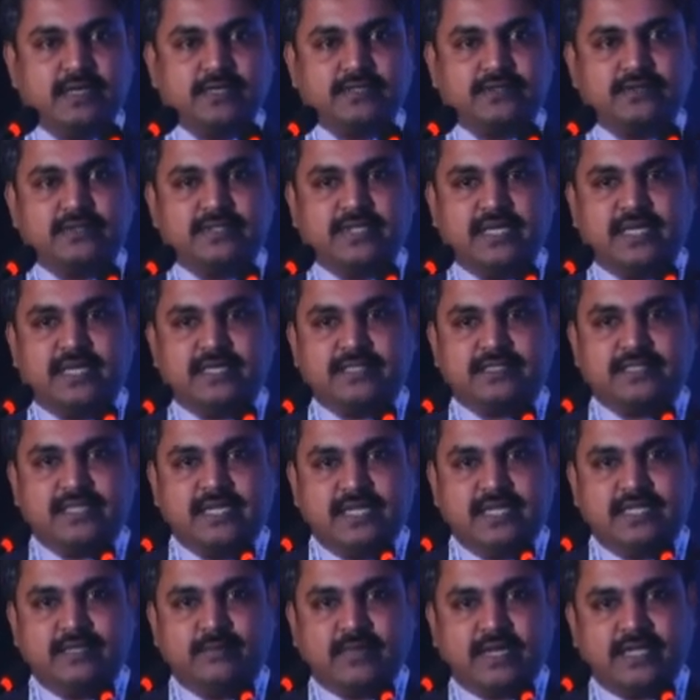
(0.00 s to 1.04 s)
So they,
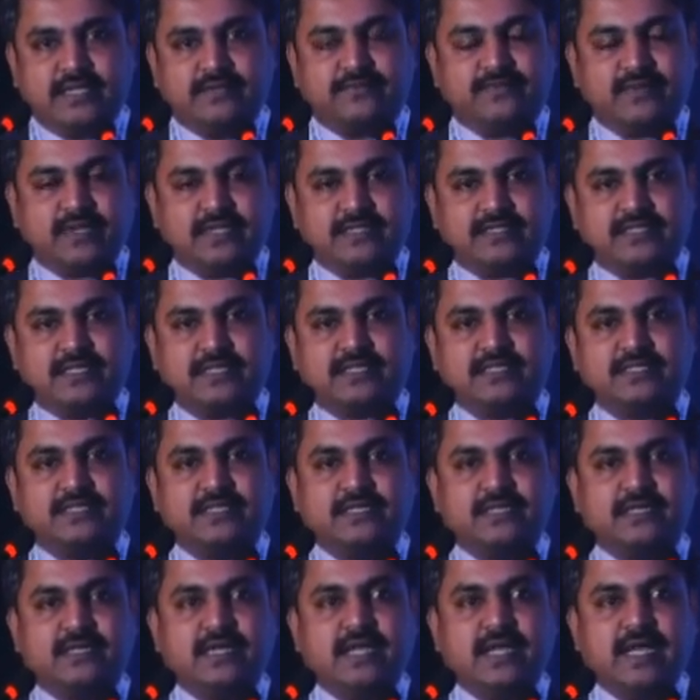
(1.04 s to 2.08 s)
seeing my
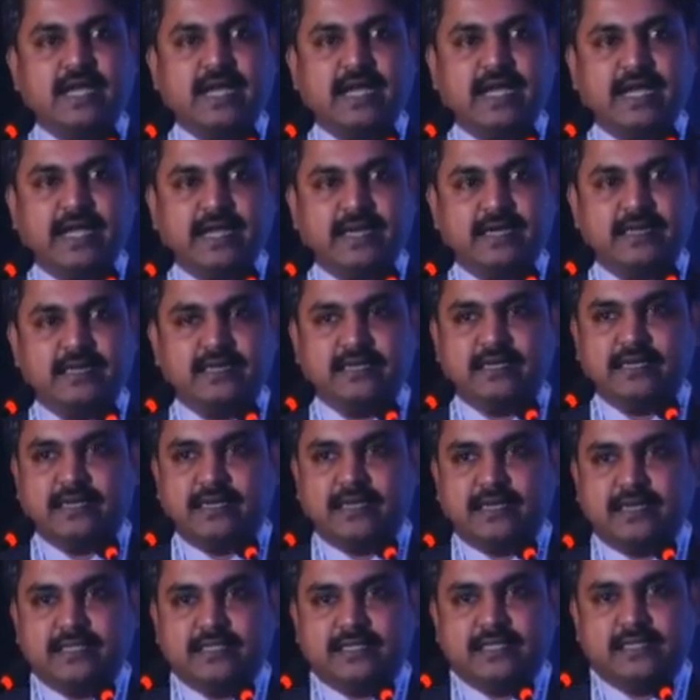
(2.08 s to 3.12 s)
infrastructure and
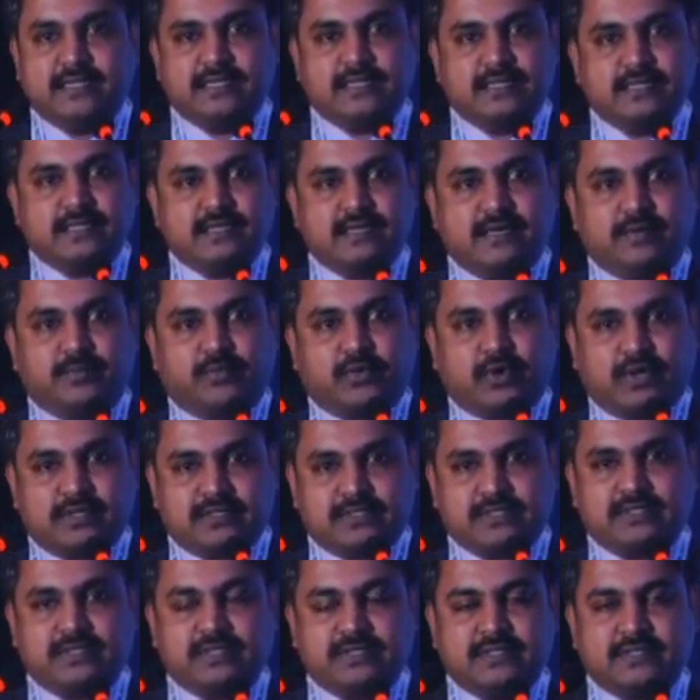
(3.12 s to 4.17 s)
the
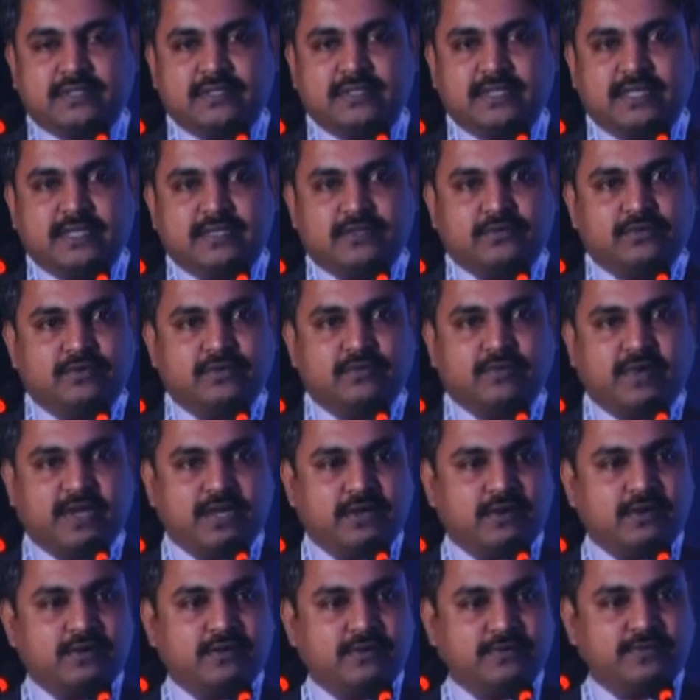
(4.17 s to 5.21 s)
processes, they told, why
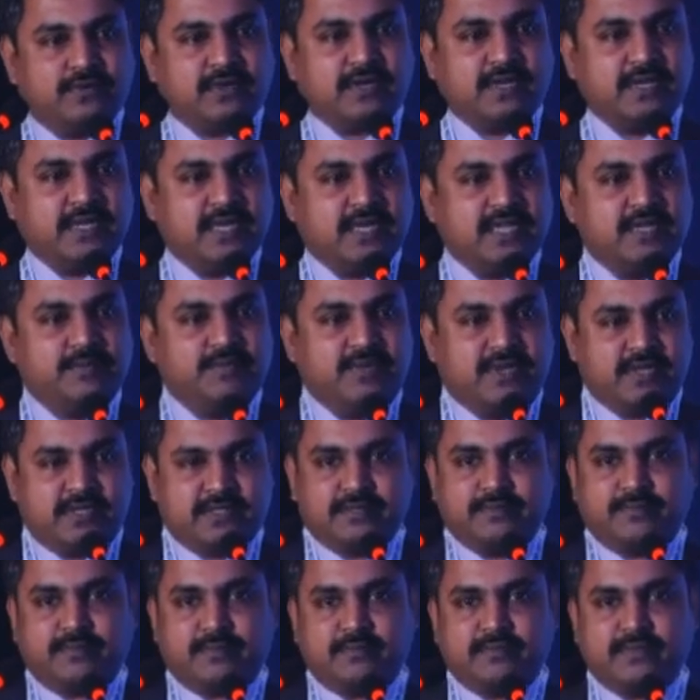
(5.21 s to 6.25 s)
not go for an NABH?